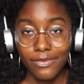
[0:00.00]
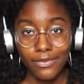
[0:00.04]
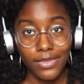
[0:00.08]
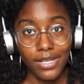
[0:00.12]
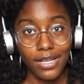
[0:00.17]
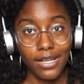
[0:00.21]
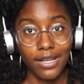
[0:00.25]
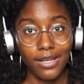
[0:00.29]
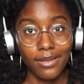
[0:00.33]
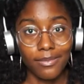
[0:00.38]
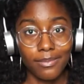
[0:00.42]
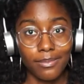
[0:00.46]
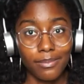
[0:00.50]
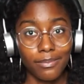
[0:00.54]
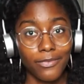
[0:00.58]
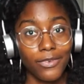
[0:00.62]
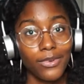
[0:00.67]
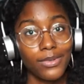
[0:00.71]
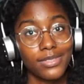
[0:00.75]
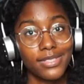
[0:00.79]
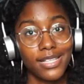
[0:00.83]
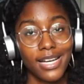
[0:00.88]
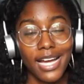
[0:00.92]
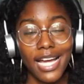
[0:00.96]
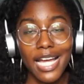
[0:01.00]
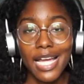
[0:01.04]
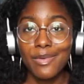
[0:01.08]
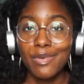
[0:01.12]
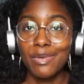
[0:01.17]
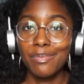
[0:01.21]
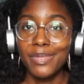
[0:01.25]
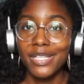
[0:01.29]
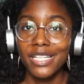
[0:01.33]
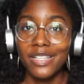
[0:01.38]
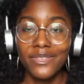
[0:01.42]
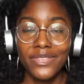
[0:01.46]
um, full-time
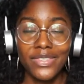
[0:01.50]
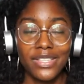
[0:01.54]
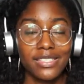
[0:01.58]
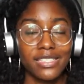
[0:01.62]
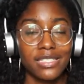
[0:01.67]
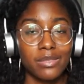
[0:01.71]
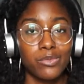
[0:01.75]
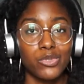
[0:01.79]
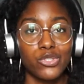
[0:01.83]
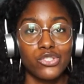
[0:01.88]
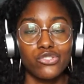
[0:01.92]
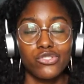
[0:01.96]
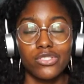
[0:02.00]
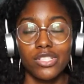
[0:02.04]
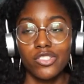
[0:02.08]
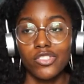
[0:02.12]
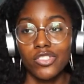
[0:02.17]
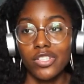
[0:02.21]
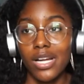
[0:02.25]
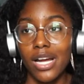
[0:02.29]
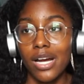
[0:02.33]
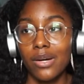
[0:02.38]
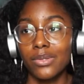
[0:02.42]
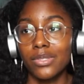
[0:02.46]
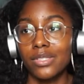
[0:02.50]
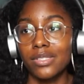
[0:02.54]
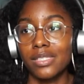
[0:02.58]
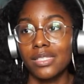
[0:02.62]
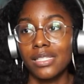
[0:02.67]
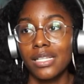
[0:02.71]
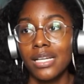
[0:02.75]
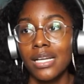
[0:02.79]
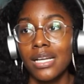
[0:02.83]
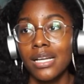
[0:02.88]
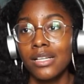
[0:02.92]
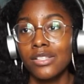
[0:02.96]
with benefits and more structured
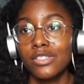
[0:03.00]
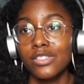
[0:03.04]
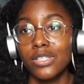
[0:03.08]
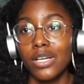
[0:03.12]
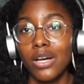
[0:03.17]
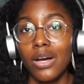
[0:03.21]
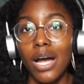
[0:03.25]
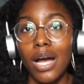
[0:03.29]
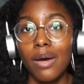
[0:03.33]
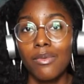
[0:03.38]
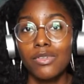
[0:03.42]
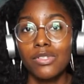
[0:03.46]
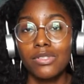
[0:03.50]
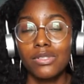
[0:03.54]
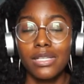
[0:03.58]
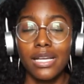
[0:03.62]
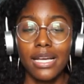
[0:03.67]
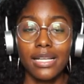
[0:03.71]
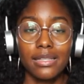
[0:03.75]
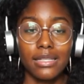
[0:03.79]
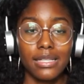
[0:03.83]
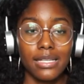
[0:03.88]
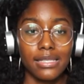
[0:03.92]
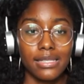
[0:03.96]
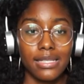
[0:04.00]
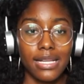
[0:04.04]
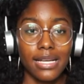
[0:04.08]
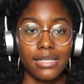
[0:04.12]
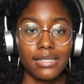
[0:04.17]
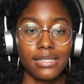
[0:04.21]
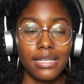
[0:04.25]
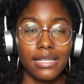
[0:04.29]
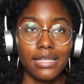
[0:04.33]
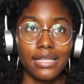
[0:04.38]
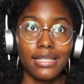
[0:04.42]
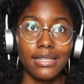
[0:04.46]
hours? So I was at in
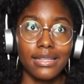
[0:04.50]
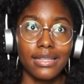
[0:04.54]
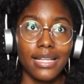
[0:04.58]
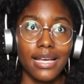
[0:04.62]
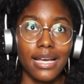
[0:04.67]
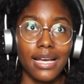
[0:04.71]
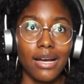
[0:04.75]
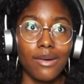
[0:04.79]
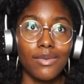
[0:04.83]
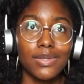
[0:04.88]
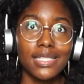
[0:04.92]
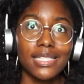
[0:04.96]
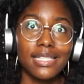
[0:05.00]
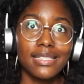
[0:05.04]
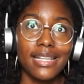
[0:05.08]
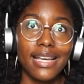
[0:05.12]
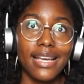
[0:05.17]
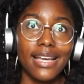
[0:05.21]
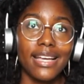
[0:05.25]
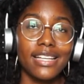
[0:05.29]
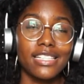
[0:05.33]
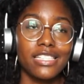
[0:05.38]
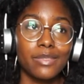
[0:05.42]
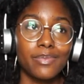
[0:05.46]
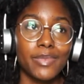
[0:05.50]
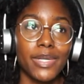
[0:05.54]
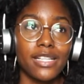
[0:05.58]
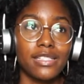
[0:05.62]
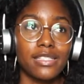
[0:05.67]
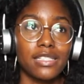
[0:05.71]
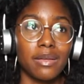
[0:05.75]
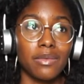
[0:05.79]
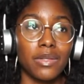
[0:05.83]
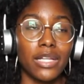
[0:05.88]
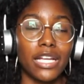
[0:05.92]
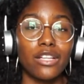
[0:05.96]
that in that I was in that
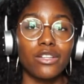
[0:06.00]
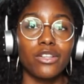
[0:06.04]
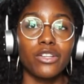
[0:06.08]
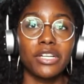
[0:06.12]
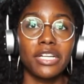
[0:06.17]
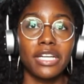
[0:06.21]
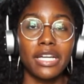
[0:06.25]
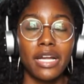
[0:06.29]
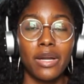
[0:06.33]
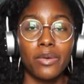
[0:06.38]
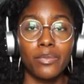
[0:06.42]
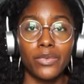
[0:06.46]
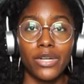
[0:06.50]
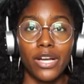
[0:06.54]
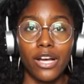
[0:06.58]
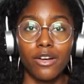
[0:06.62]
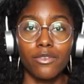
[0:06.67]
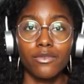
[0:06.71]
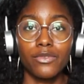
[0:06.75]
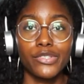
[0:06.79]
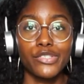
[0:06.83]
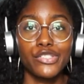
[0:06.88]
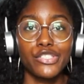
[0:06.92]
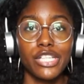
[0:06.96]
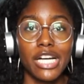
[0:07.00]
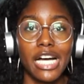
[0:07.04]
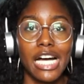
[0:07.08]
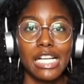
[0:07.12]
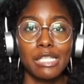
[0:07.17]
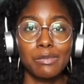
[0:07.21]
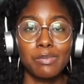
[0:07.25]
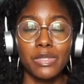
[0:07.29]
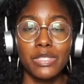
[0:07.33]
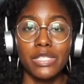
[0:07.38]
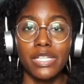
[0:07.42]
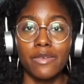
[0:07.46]
headspace of like looking around for
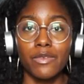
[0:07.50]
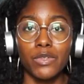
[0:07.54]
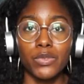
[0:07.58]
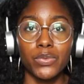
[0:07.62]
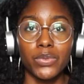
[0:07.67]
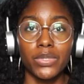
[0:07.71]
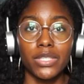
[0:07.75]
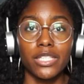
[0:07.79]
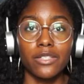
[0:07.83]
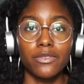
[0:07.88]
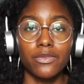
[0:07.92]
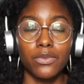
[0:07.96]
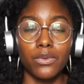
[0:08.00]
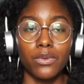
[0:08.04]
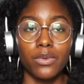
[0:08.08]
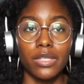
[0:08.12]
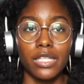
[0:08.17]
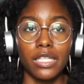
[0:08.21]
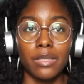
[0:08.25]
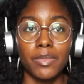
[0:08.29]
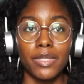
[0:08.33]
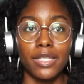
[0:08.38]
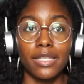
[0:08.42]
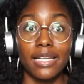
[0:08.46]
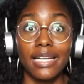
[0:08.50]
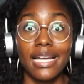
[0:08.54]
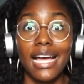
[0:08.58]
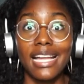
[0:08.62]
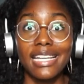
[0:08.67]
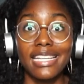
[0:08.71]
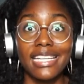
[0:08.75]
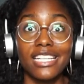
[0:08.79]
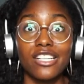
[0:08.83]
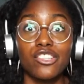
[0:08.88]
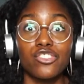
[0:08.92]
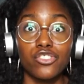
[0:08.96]
jobs, but never really fully being like,
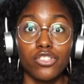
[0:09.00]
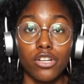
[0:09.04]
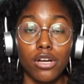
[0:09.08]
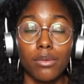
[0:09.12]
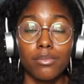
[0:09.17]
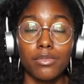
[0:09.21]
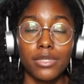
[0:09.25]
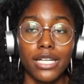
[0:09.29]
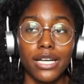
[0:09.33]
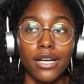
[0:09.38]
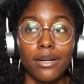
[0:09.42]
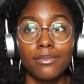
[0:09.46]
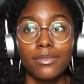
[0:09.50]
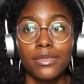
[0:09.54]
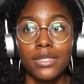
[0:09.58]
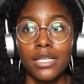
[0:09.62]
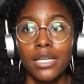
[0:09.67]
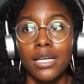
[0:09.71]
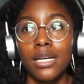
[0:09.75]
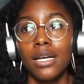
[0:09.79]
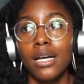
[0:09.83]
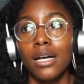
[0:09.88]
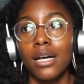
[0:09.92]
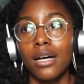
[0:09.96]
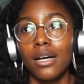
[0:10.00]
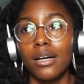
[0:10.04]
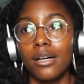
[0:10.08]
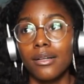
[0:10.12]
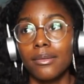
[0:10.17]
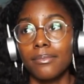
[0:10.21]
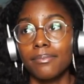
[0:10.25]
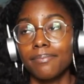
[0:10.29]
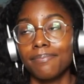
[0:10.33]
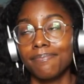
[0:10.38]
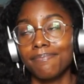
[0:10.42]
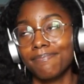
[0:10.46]
I need a job now.
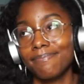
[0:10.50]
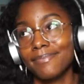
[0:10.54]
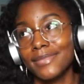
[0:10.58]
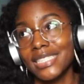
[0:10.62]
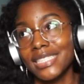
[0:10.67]
Um,